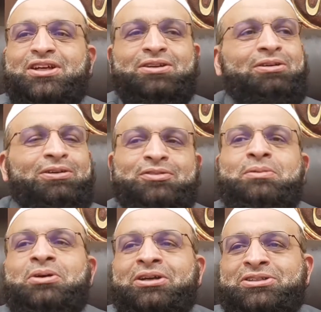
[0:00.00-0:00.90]
and all of
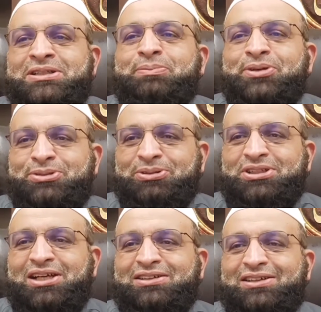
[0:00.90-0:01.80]
them were contemporary to each
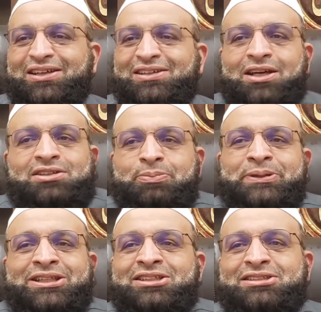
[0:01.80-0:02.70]
other, and they are
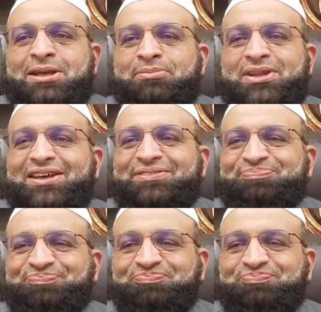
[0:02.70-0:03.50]
repeating the same thing,